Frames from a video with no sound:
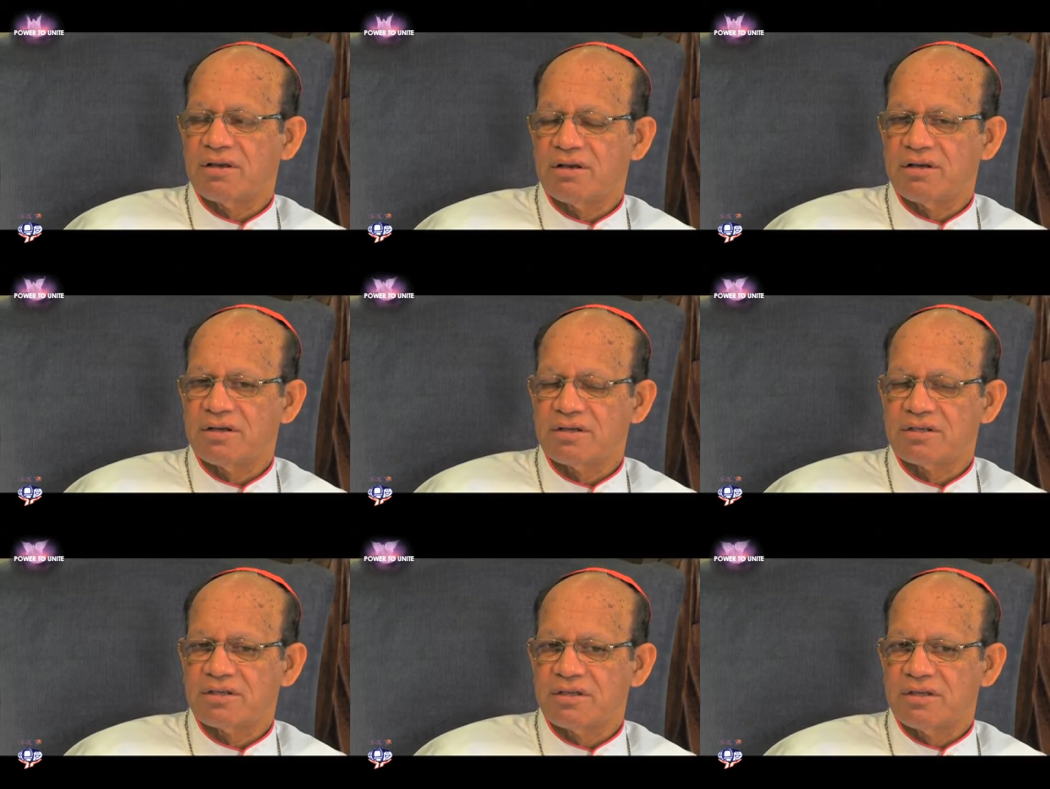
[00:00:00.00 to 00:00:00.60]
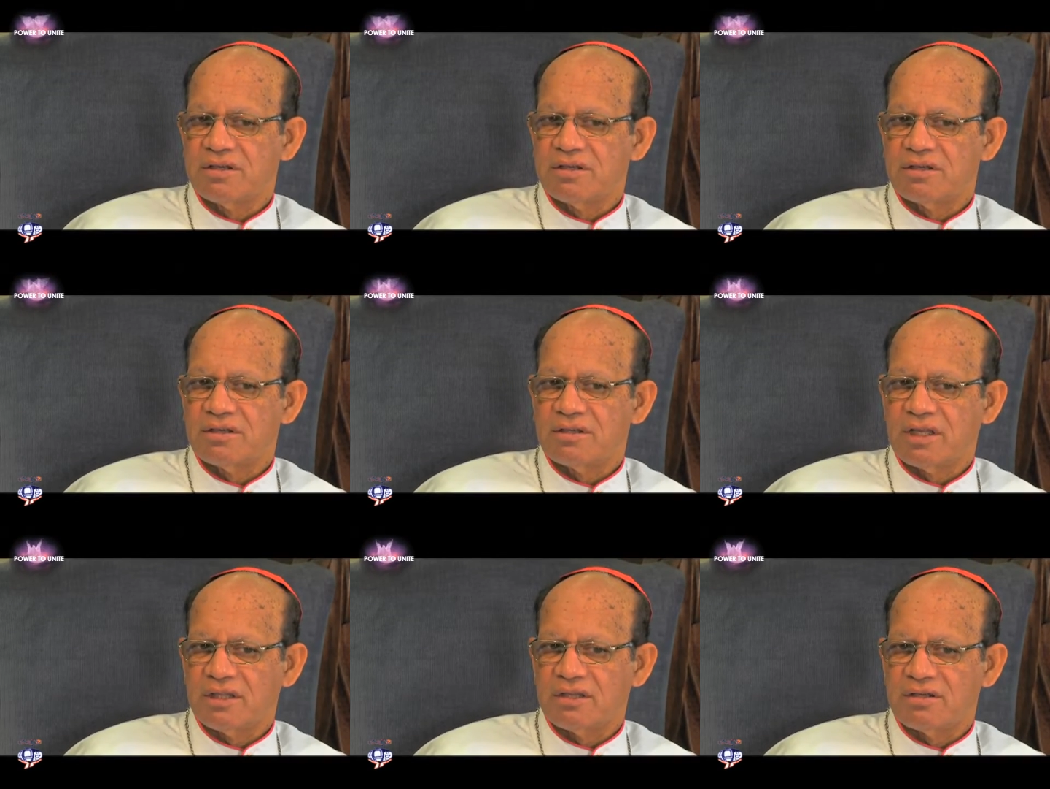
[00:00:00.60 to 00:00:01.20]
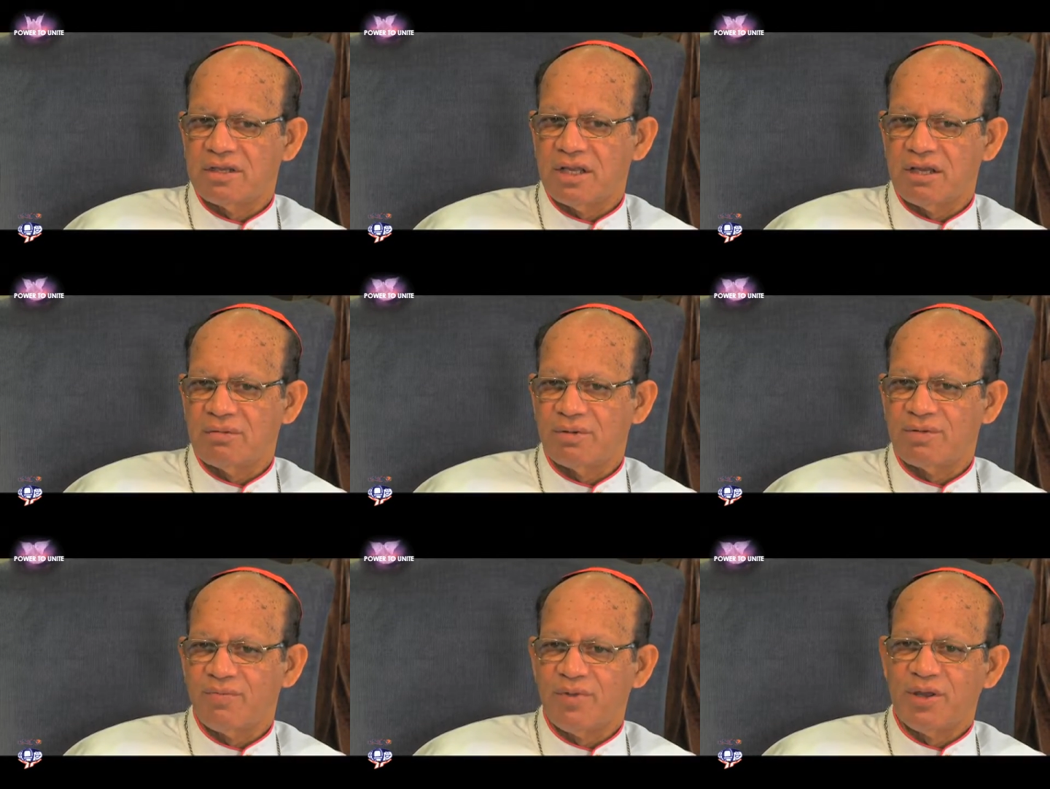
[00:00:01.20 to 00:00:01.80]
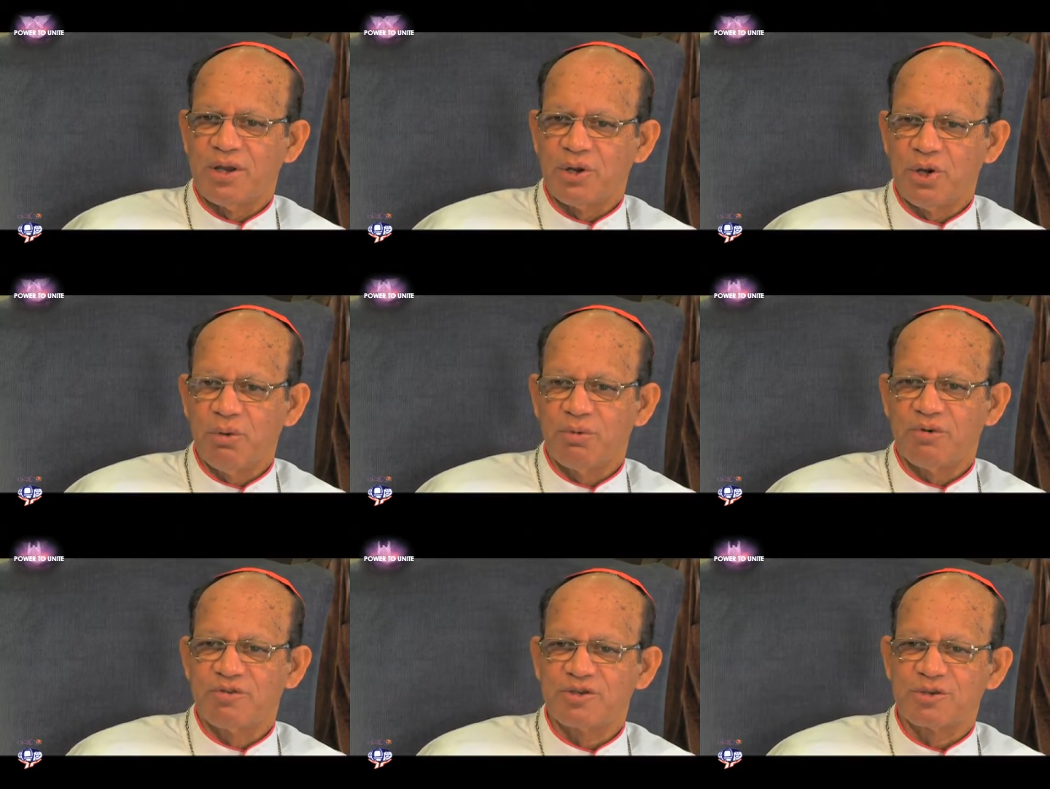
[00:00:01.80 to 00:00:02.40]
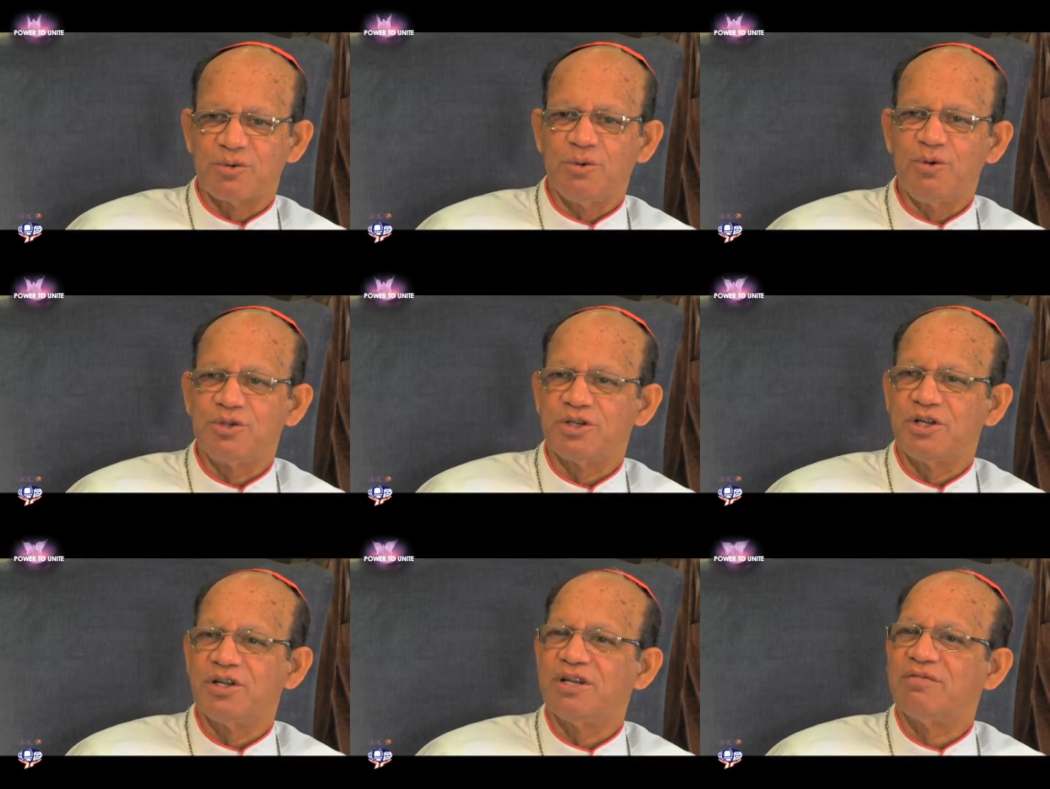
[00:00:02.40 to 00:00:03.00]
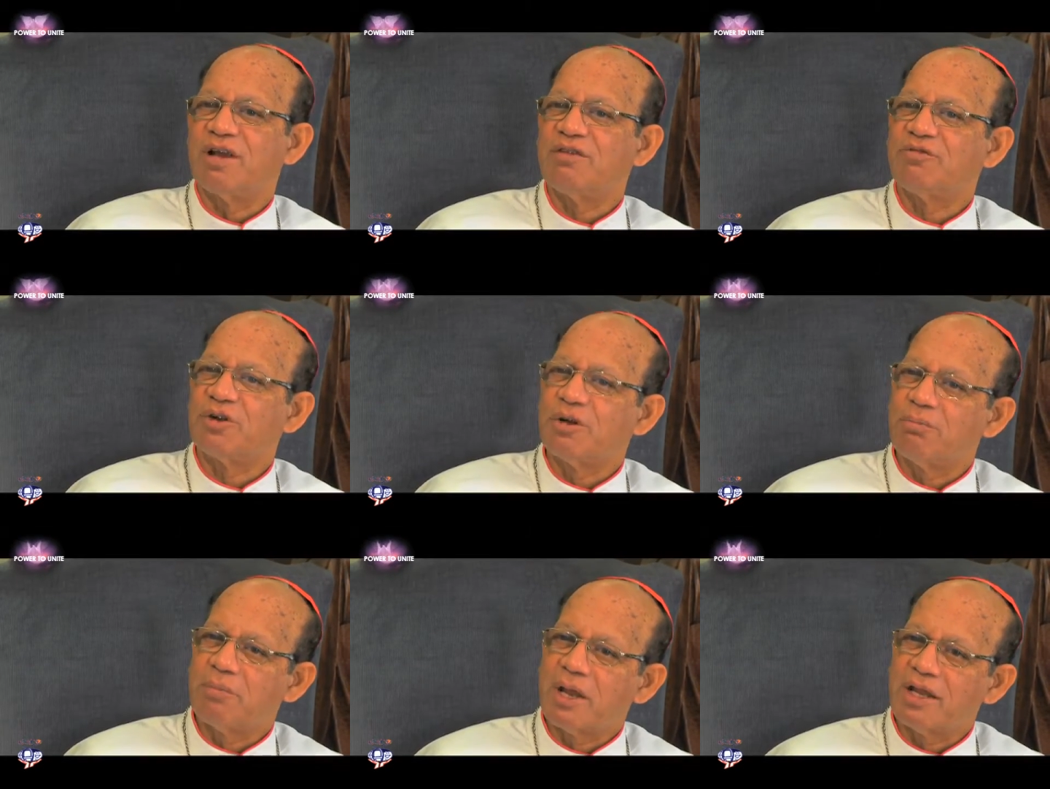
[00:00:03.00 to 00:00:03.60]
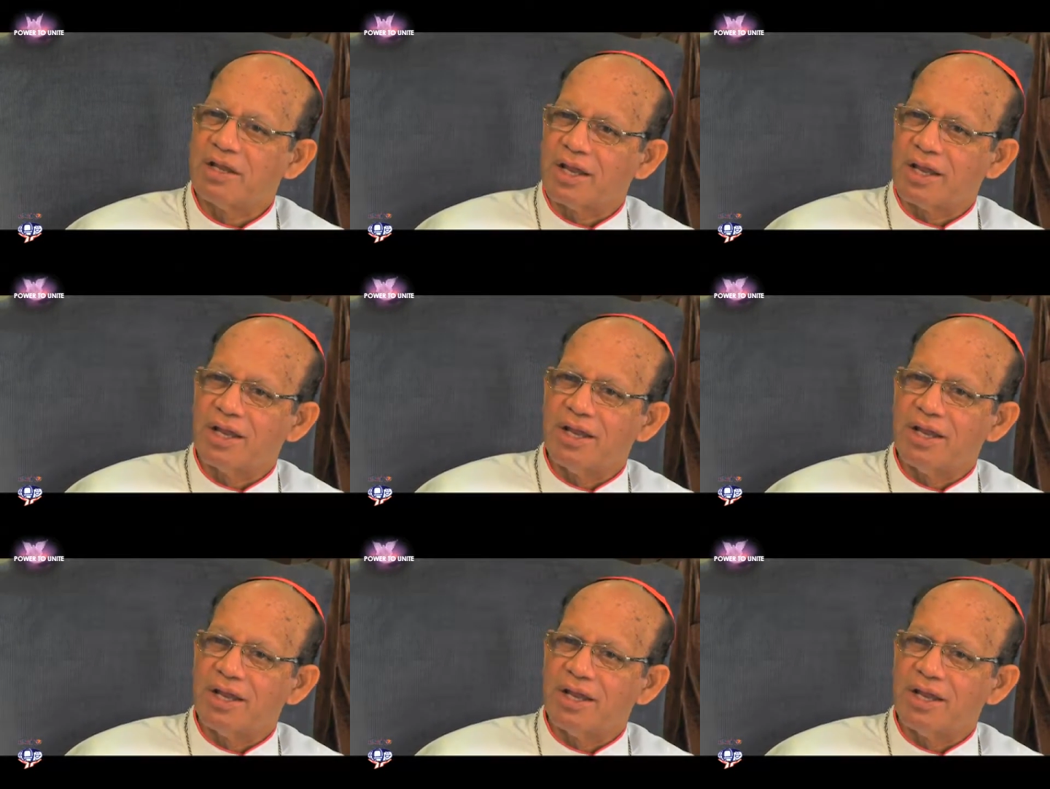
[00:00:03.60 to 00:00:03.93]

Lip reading: heard the other day when a group of school children went for a picnic,